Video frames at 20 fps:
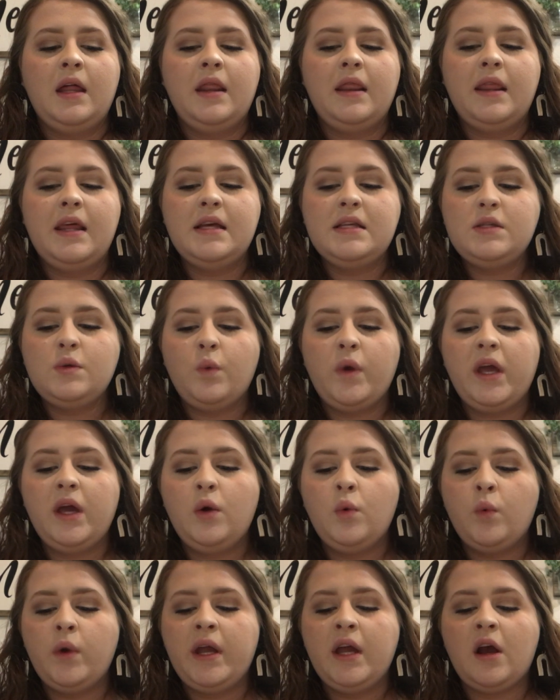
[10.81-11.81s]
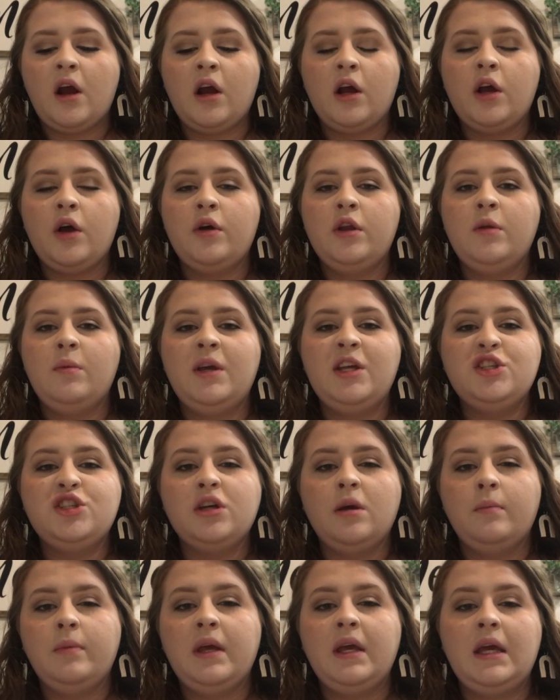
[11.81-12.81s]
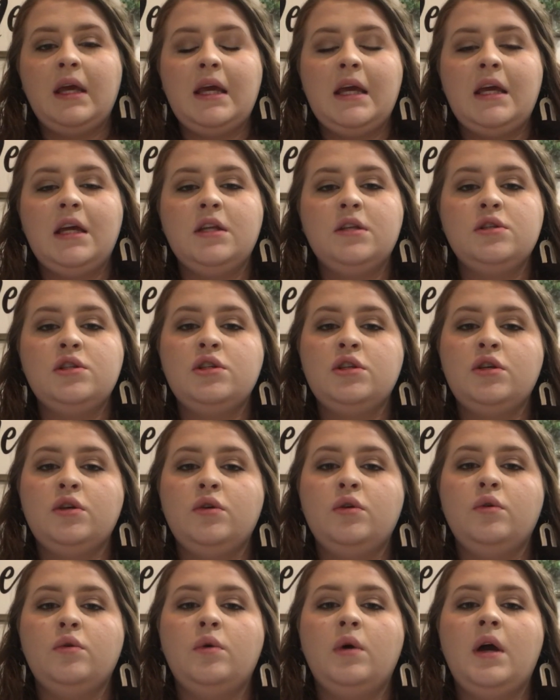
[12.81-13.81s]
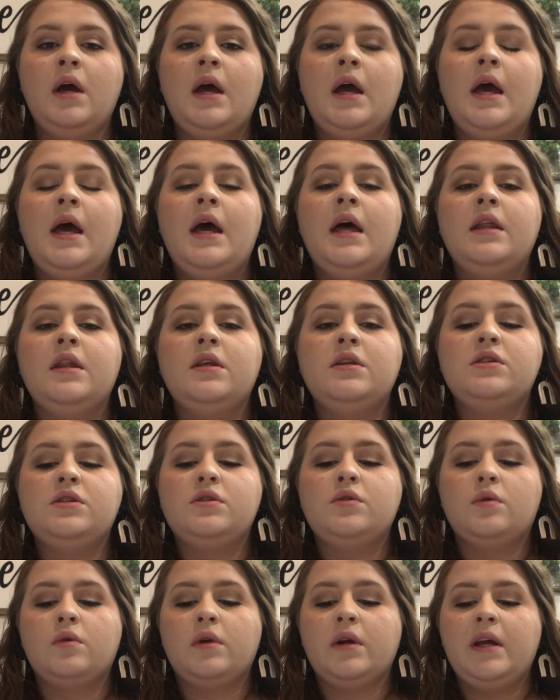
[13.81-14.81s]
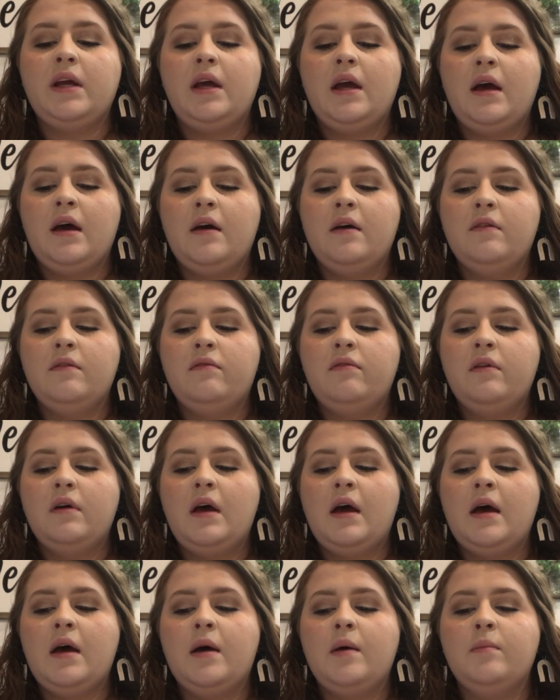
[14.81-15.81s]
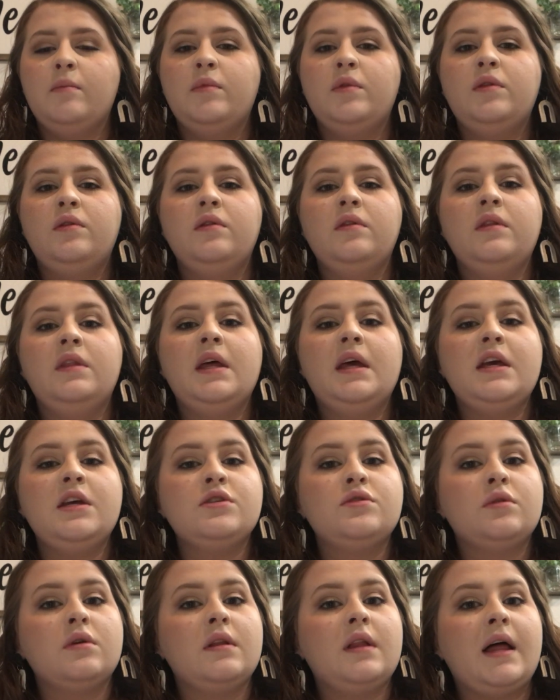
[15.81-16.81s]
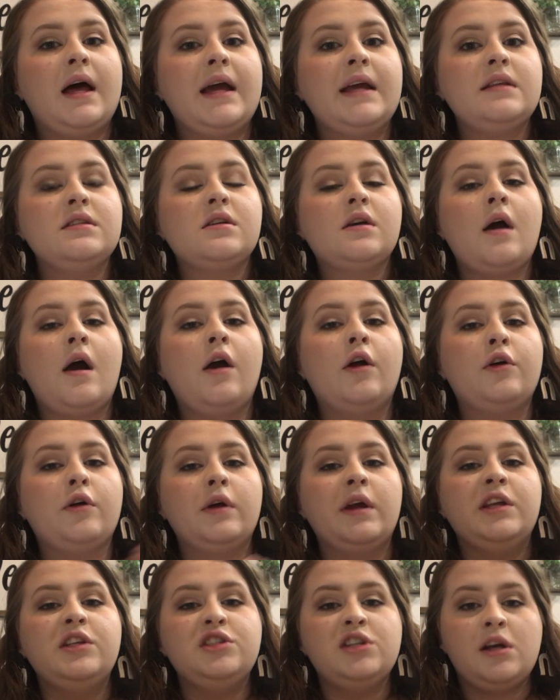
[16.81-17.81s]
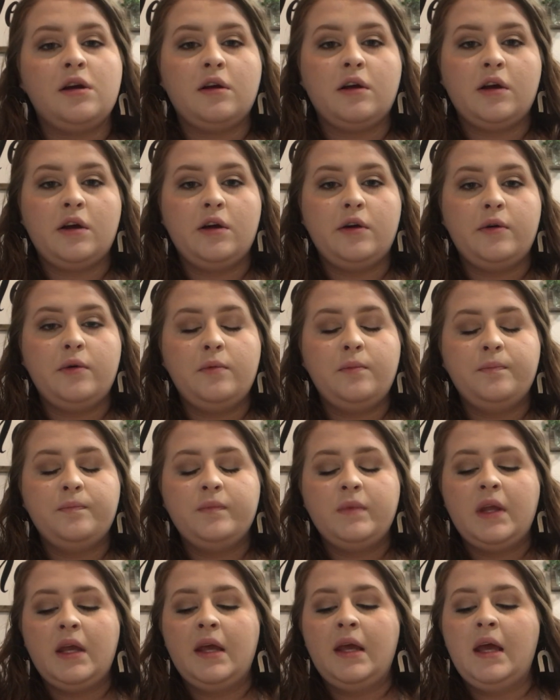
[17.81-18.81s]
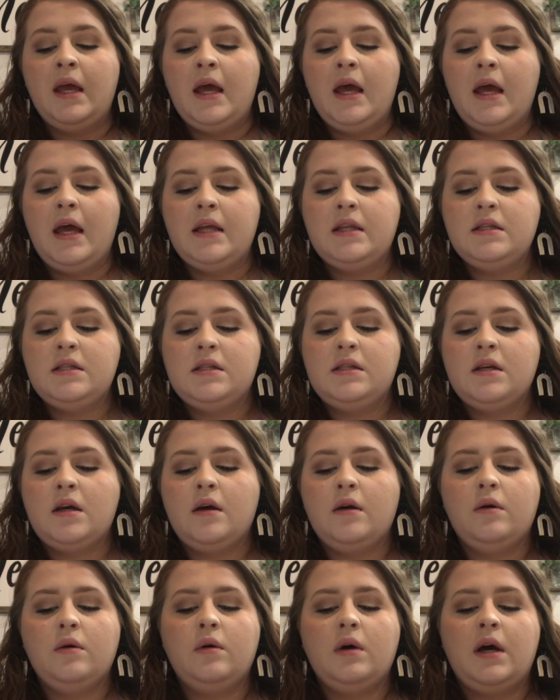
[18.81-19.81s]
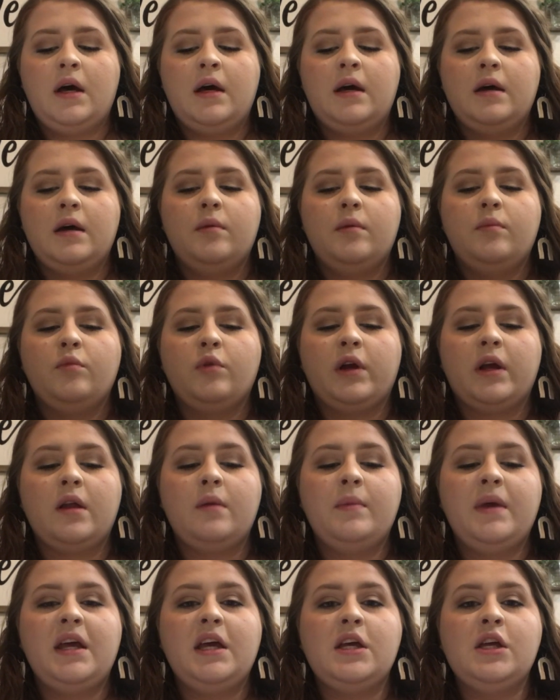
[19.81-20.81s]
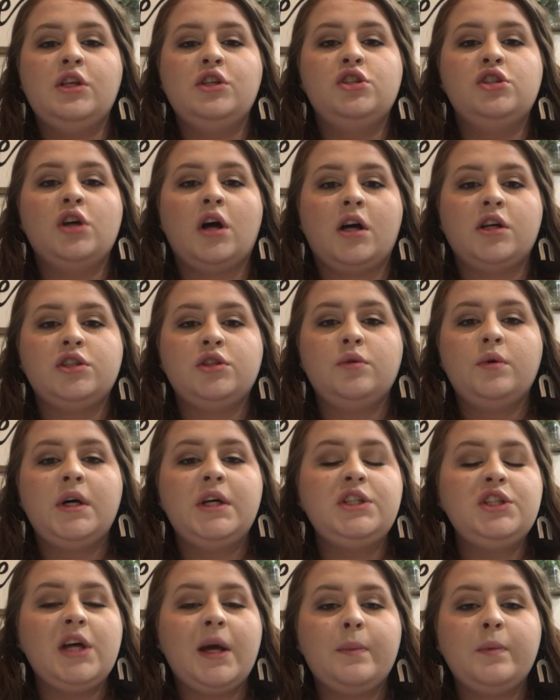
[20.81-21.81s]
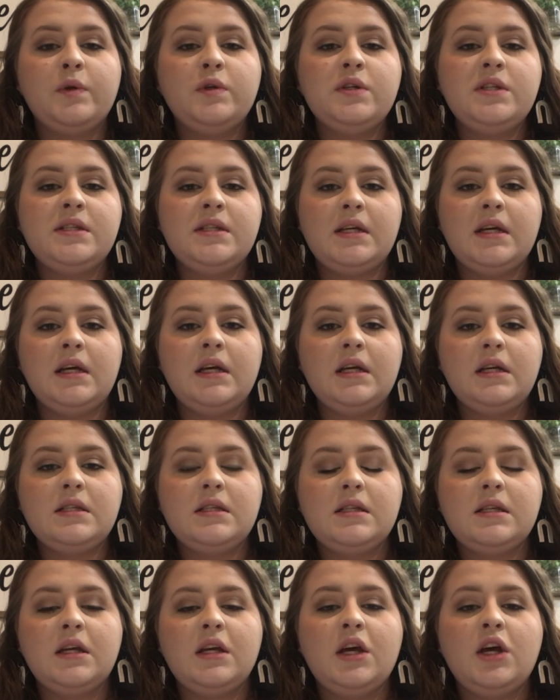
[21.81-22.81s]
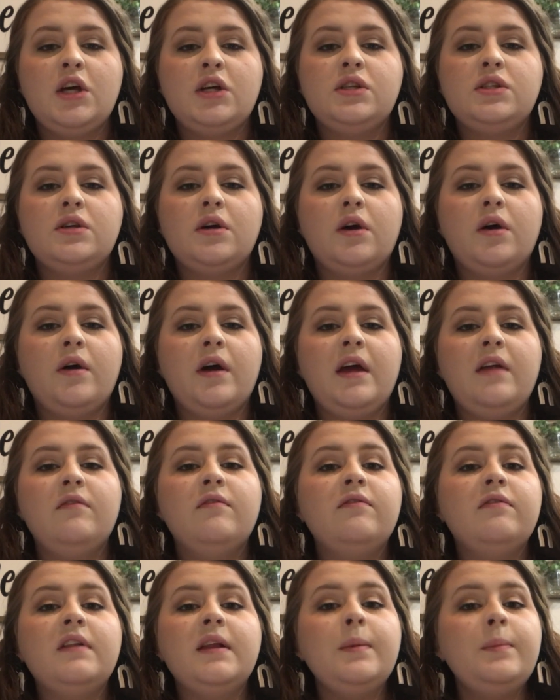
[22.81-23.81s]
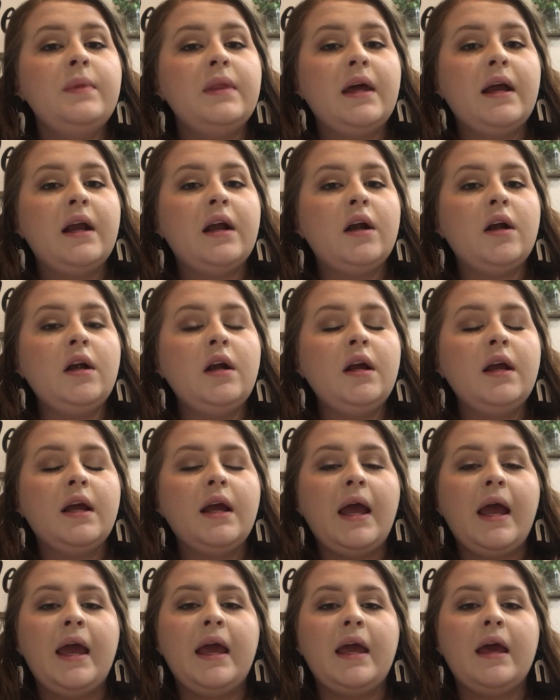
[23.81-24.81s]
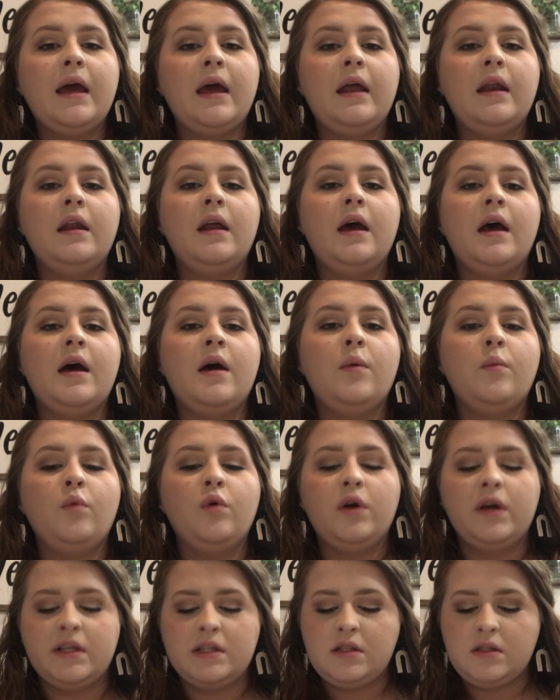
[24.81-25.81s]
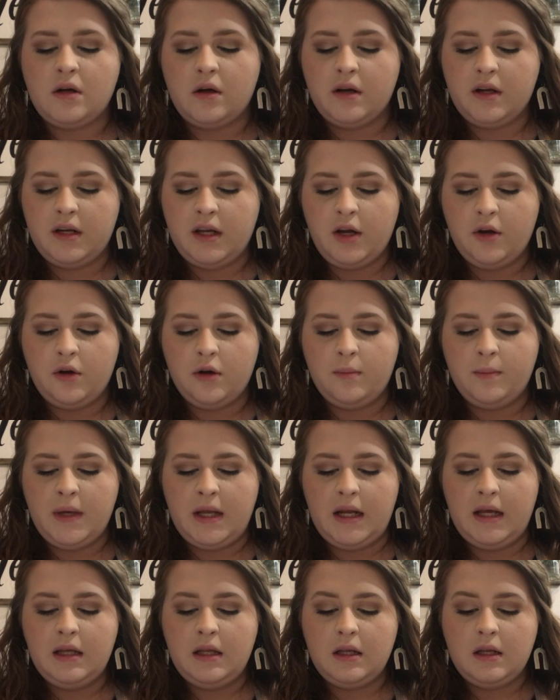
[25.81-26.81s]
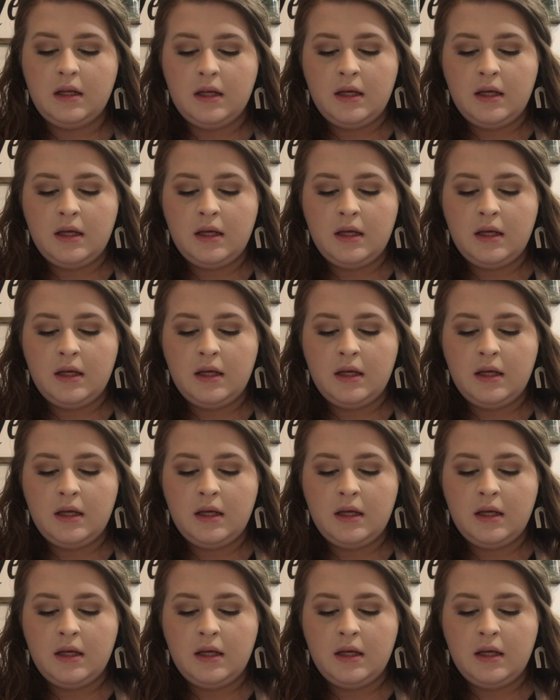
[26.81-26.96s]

This week, we are going to be jumping into the story of the Israelites conquering Jericho. And so we're going to be in Joshua chapter 6. So go ahead and flip there, and we'll get started here in a minute.